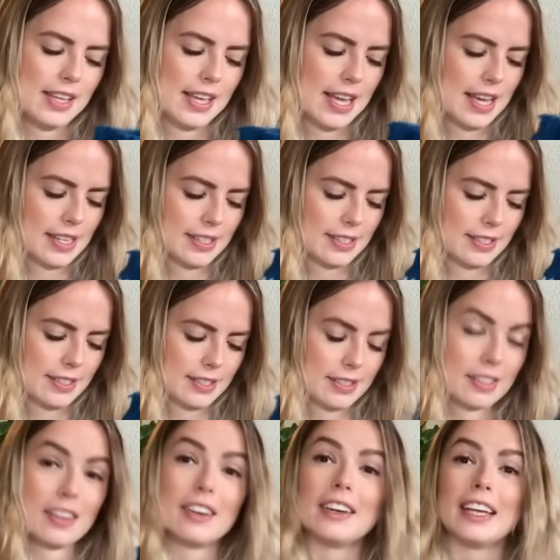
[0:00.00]

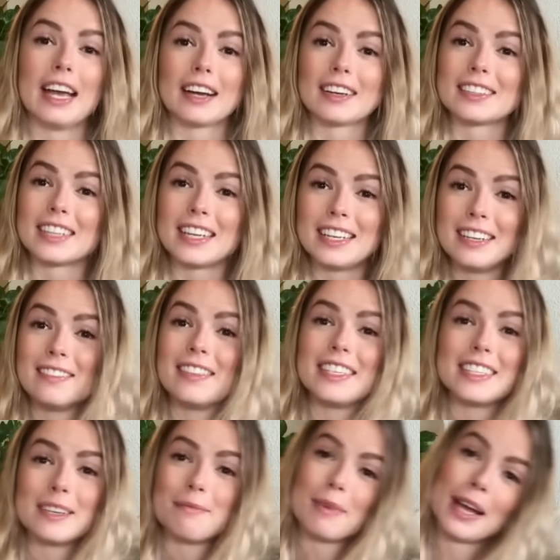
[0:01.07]
Yes. Oh yeah, because I did
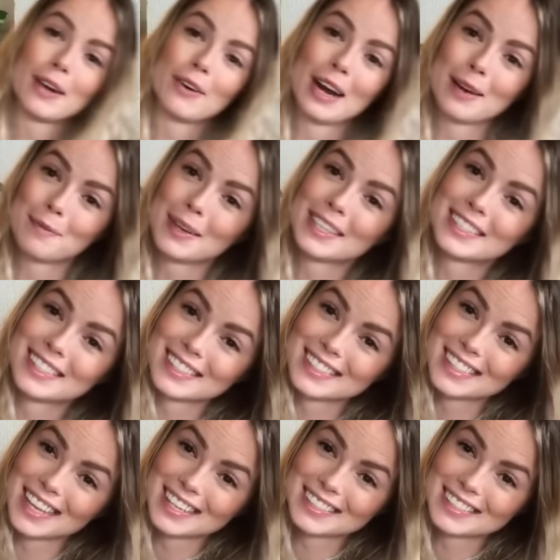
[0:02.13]
visit my grandma
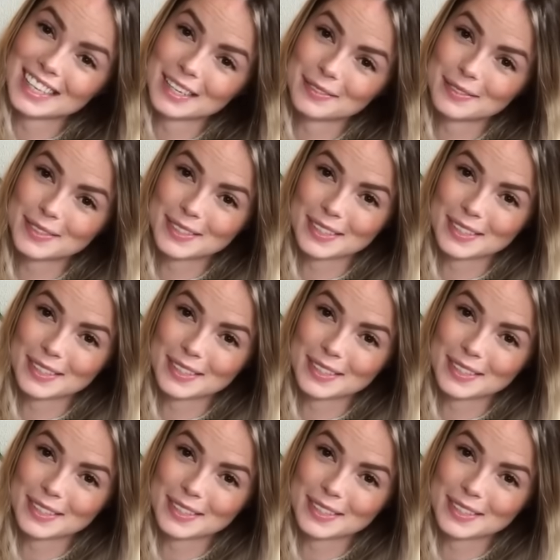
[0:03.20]
since last time.